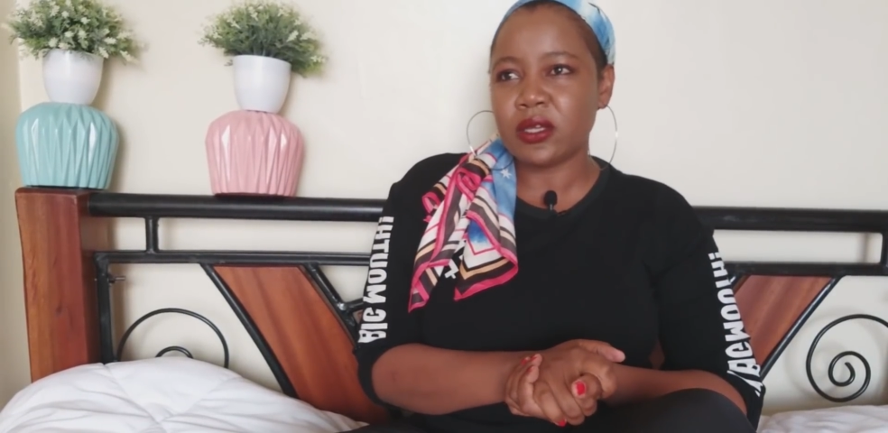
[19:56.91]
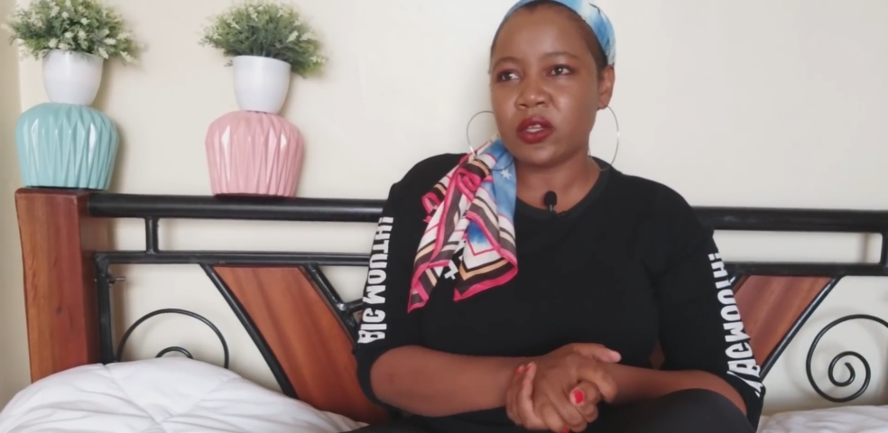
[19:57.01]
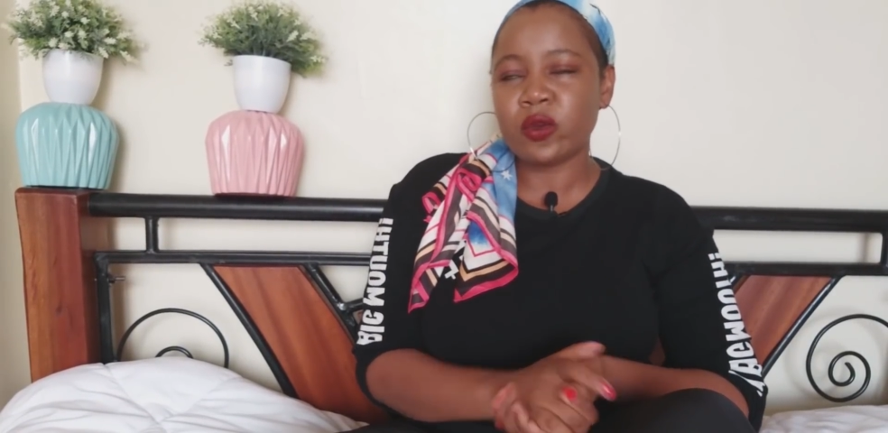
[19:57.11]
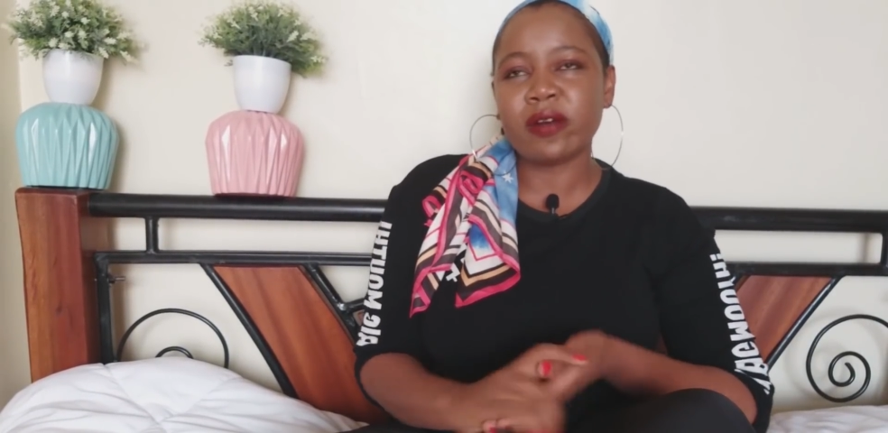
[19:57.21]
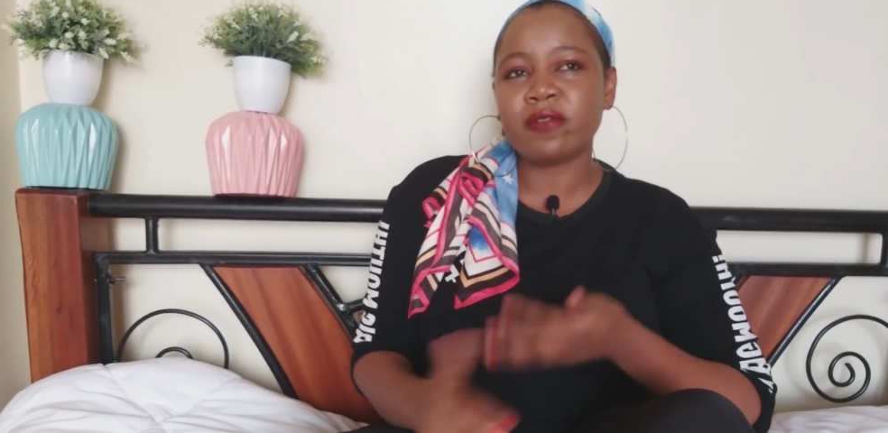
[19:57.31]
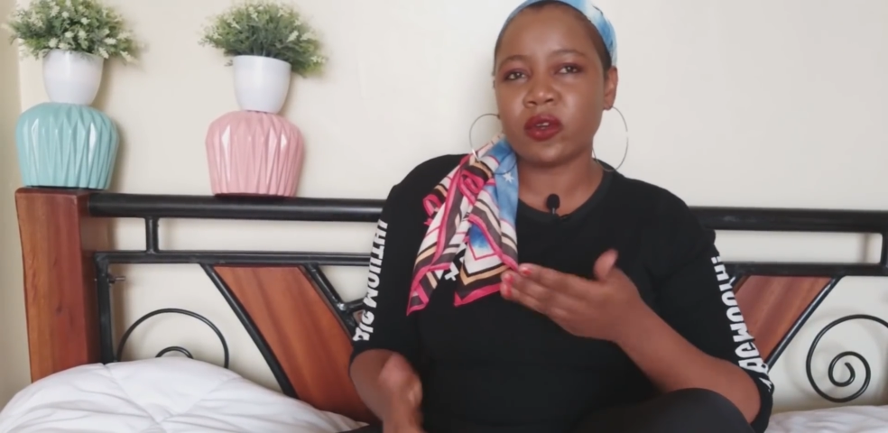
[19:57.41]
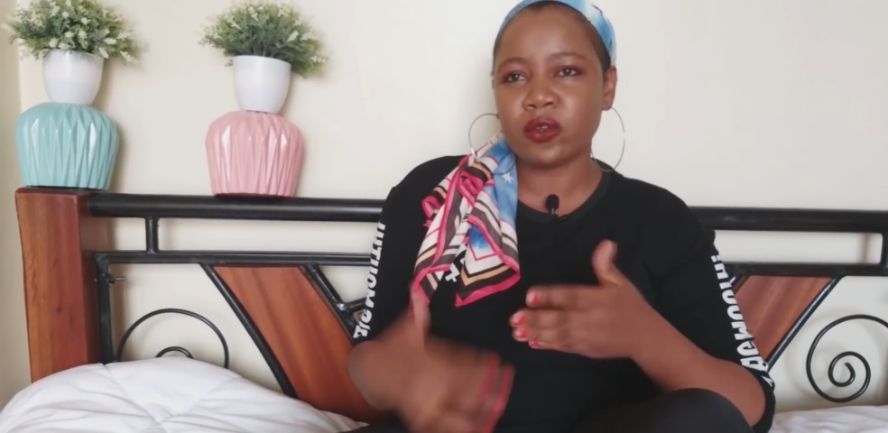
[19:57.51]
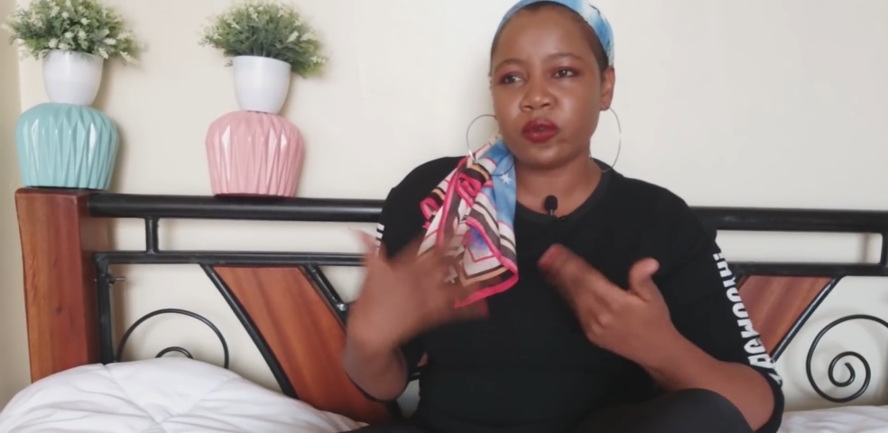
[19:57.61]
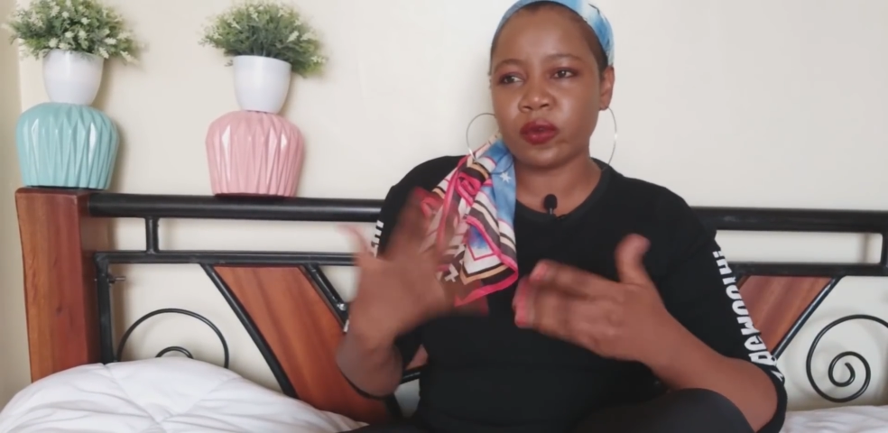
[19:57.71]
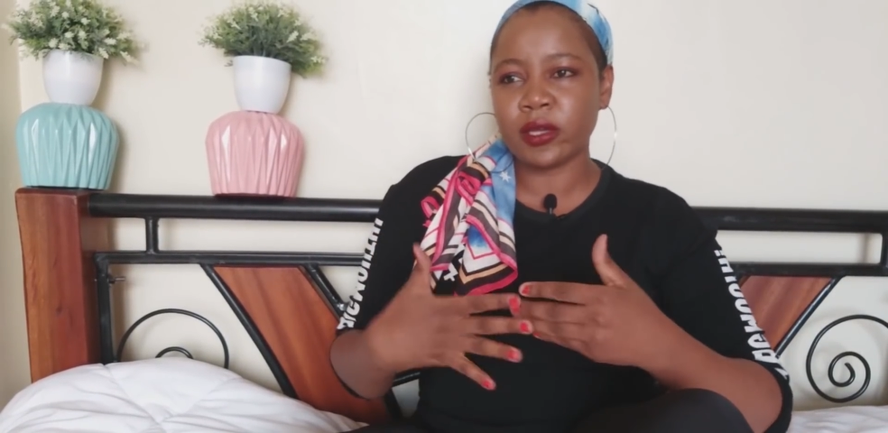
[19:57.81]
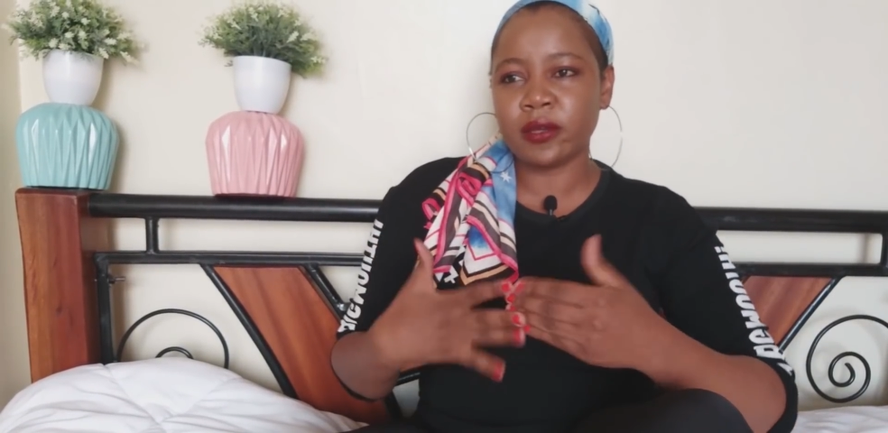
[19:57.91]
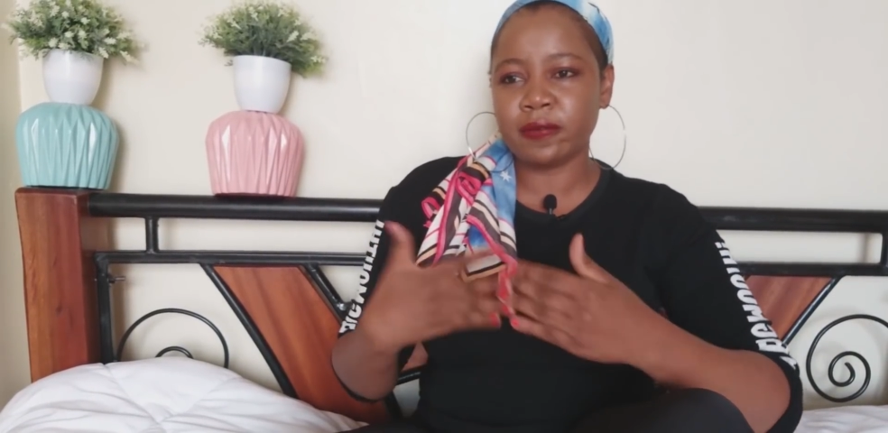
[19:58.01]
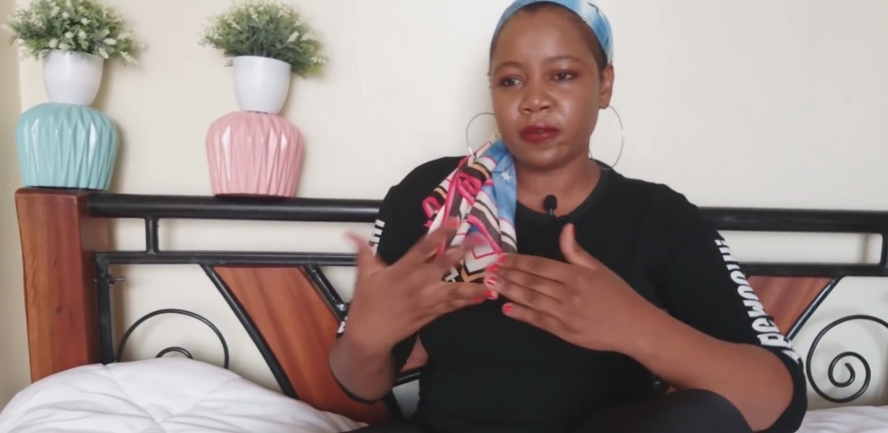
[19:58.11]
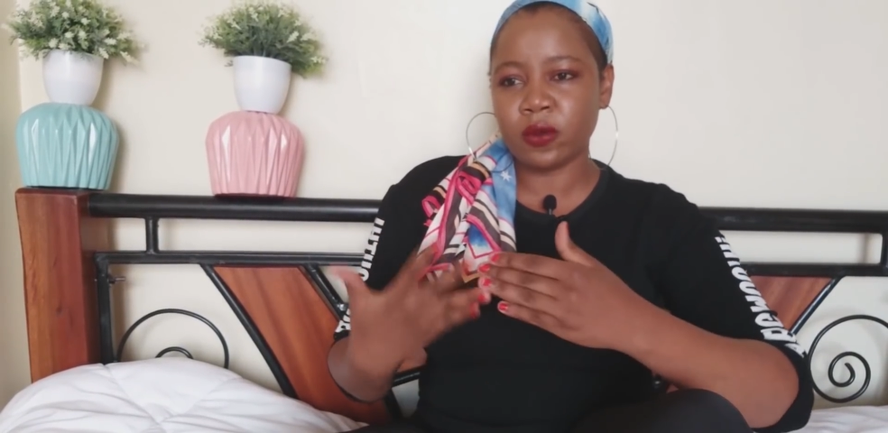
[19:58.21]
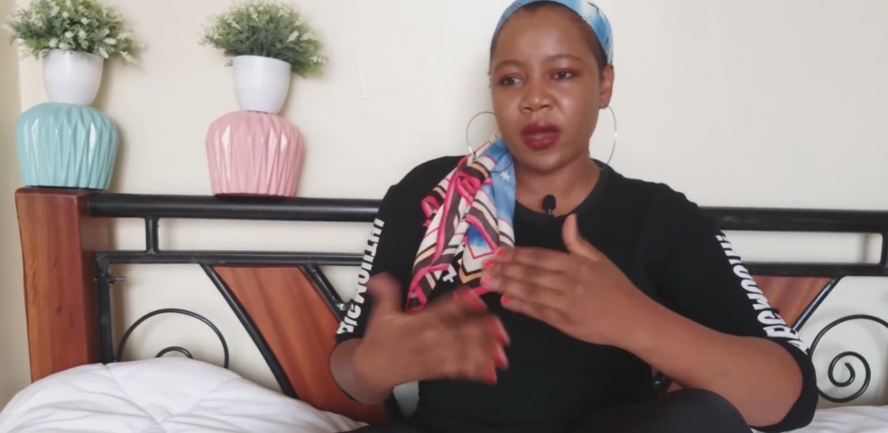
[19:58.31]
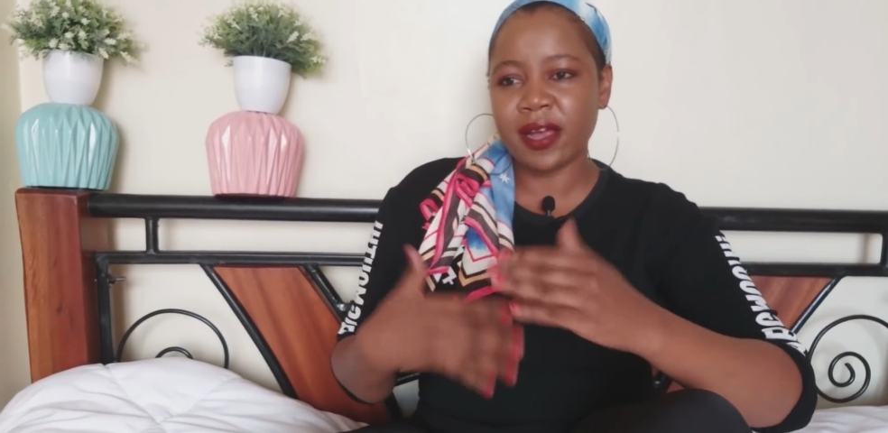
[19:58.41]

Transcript: you have got to forgive so